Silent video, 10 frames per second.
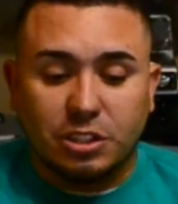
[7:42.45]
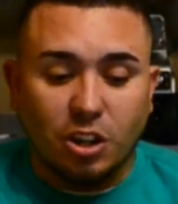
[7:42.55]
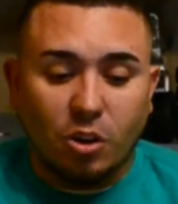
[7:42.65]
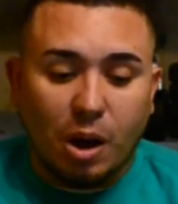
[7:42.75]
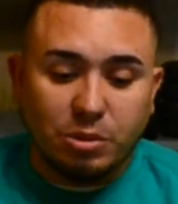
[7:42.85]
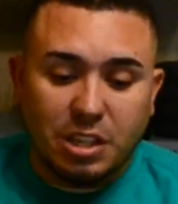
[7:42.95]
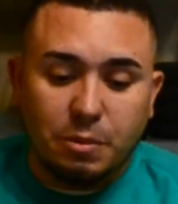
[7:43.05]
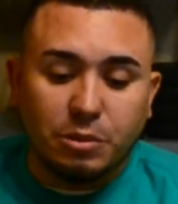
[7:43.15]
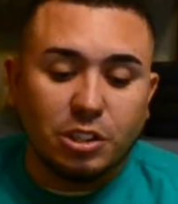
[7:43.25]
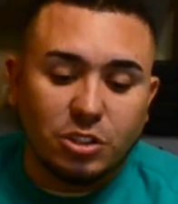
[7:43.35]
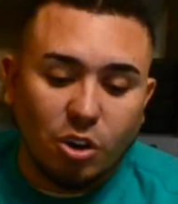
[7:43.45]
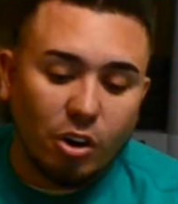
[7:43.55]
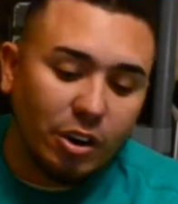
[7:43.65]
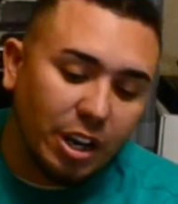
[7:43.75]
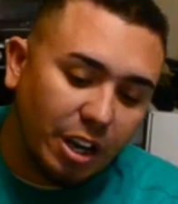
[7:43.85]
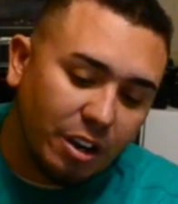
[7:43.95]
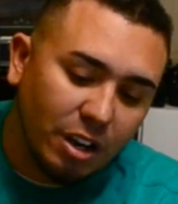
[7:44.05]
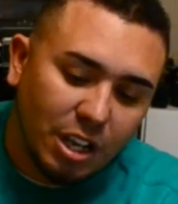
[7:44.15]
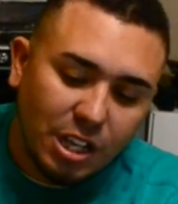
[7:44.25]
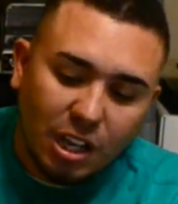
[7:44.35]
So I was able to solder it here,
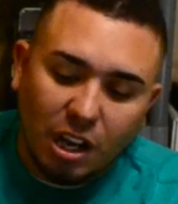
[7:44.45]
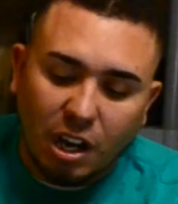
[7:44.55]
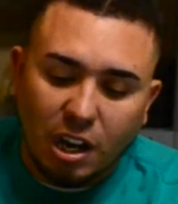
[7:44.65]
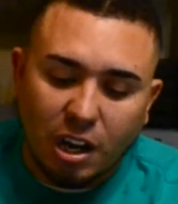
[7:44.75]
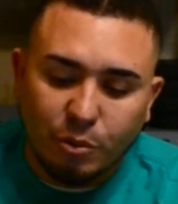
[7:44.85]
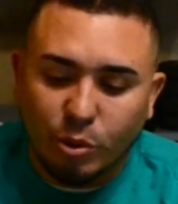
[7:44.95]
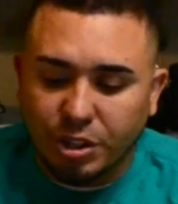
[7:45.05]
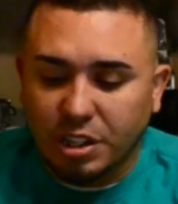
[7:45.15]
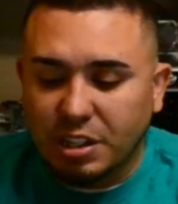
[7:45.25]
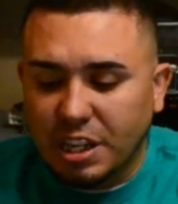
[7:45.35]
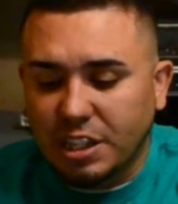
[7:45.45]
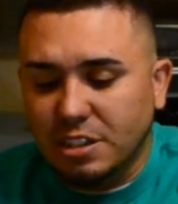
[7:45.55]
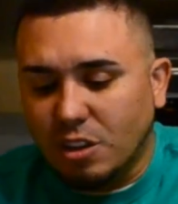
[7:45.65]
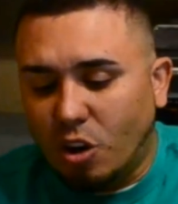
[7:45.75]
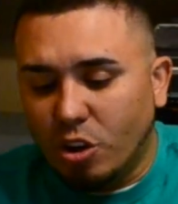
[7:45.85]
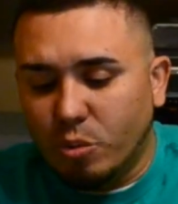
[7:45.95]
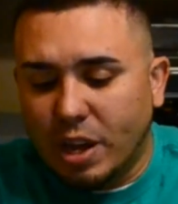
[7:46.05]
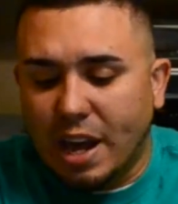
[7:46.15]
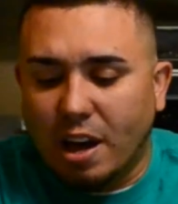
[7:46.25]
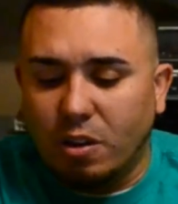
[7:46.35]
run the Deans all the
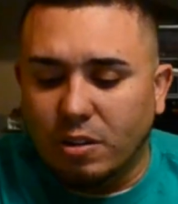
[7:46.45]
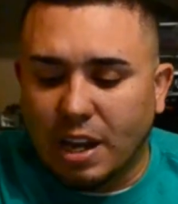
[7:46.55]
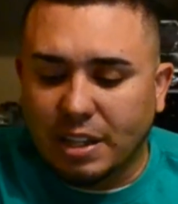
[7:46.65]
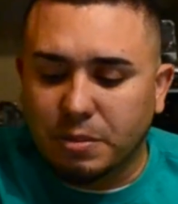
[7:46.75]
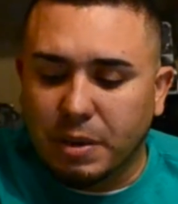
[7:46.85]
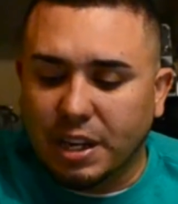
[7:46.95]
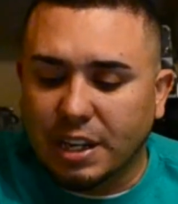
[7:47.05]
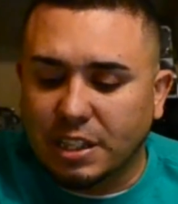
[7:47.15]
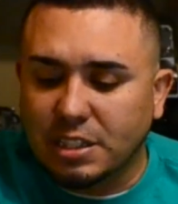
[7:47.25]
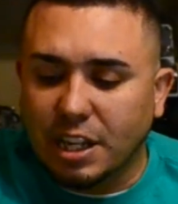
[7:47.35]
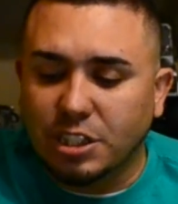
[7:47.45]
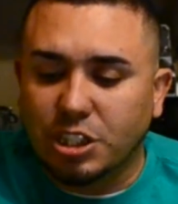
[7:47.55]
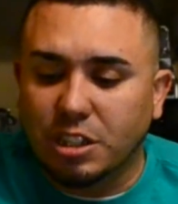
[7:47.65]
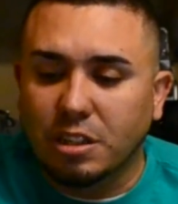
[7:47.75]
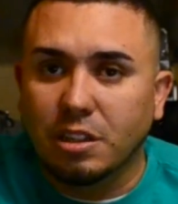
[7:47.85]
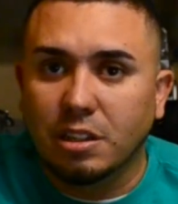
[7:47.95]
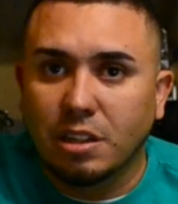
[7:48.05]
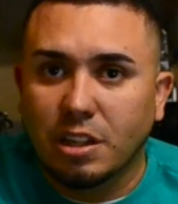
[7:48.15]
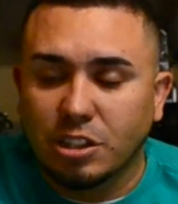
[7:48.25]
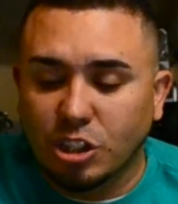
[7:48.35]
way out. Had to make an extension
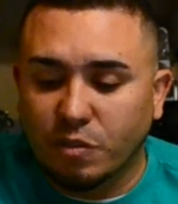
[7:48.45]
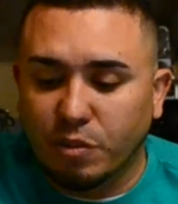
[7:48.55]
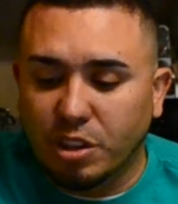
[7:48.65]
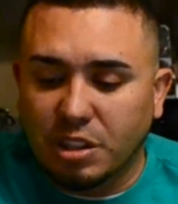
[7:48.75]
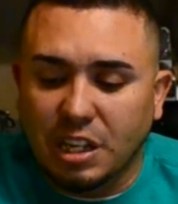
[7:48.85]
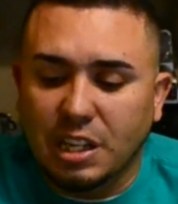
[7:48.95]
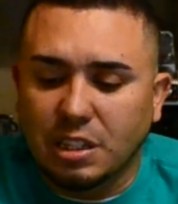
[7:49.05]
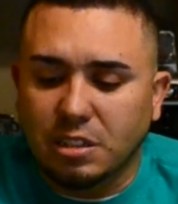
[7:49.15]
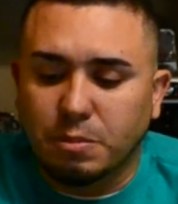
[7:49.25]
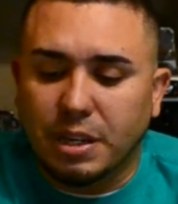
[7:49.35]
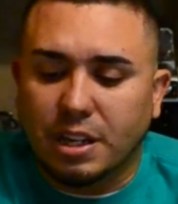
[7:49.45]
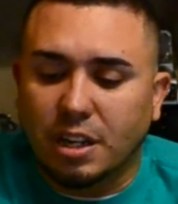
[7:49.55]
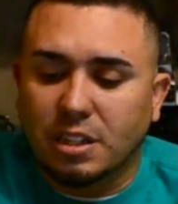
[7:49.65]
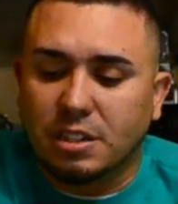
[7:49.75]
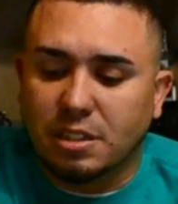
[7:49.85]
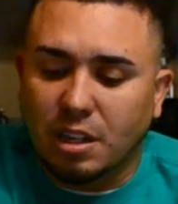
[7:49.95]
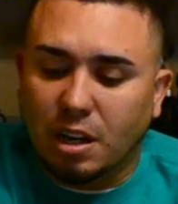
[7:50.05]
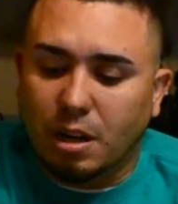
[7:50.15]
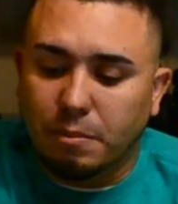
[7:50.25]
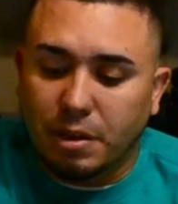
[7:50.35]
just for the Deans because
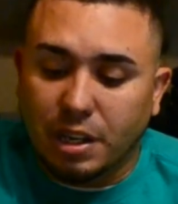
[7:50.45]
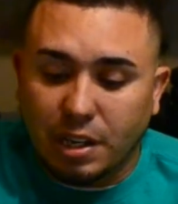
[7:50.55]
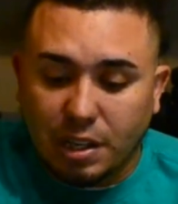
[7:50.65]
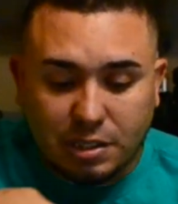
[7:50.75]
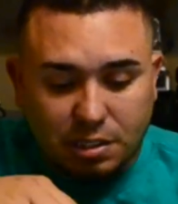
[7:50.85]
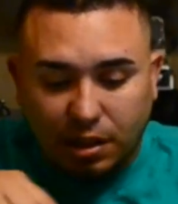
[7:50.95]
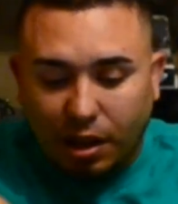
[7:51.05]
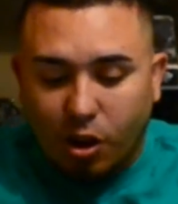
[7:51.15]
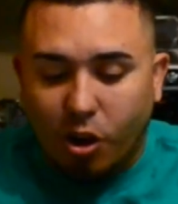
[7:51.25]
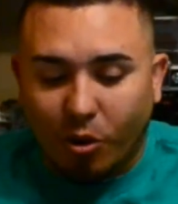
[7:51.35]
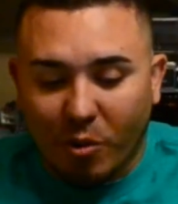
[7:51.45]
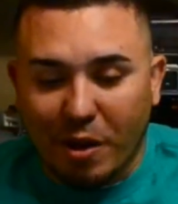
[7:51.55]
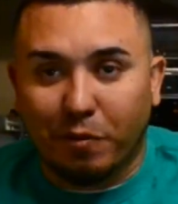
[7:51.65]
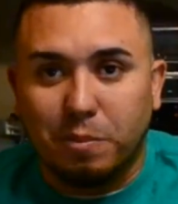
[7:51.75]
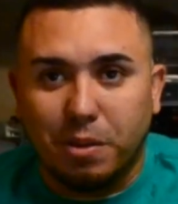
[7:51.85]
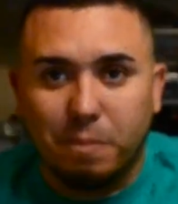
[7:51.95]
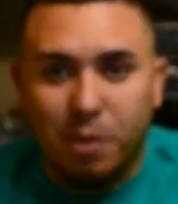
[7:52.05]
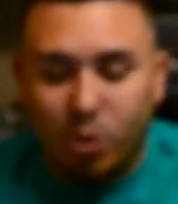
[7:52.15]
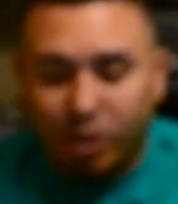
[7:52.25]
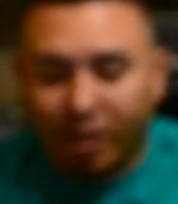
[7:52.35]
it's a long way from the
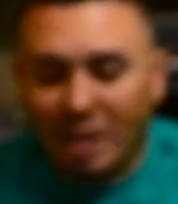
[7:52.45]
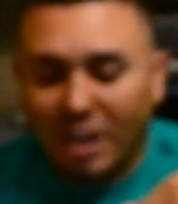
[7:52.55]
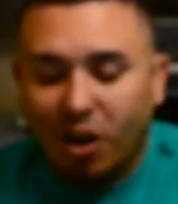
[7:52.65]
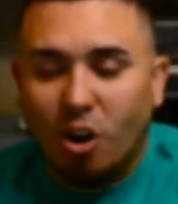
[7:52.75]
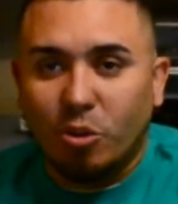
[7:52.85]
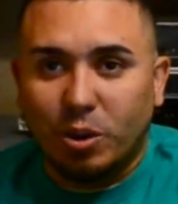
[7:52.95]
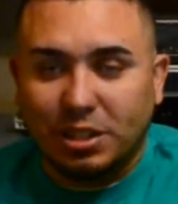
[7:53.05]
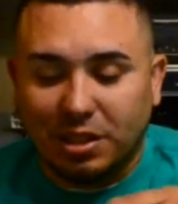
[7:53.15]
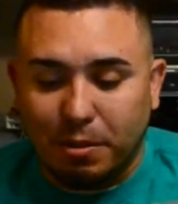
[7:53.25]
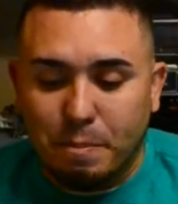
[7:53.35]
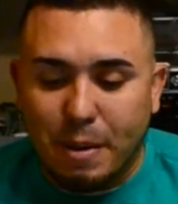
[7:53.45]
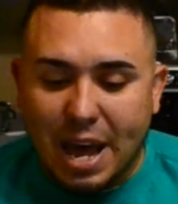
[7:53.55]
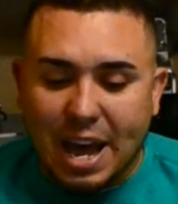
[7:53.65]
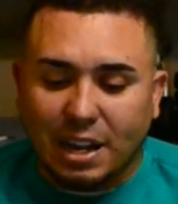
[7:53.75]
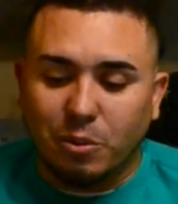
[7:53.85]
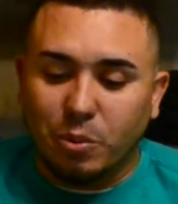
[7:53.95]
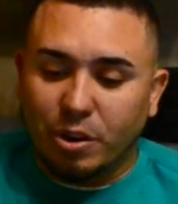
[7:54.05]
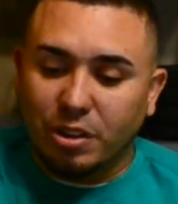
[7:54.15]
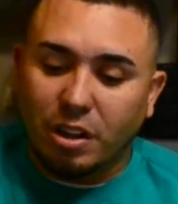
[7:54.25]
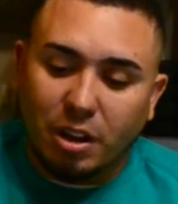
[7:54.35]
motor all the way to the back
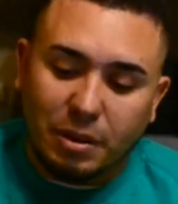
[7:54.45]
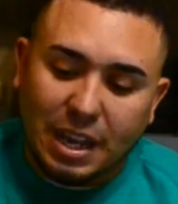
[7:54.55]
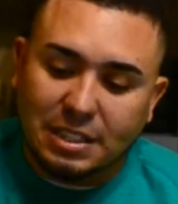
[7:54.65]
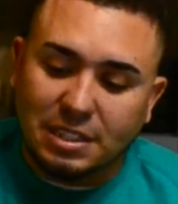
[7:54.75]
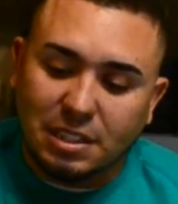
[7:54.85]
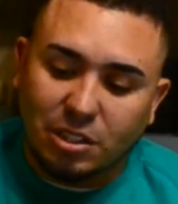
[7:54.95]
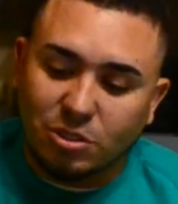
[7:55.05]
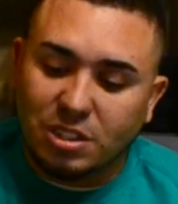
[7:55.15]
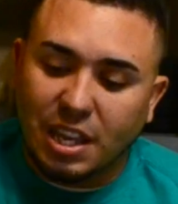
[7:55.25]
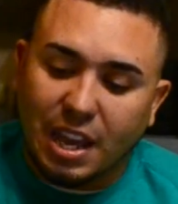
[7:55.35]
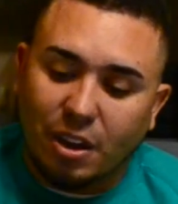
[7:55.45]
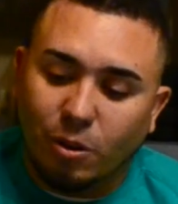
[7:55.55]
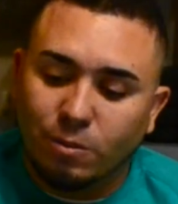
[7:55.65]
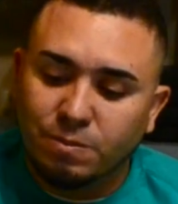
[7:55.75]
where it has this little scale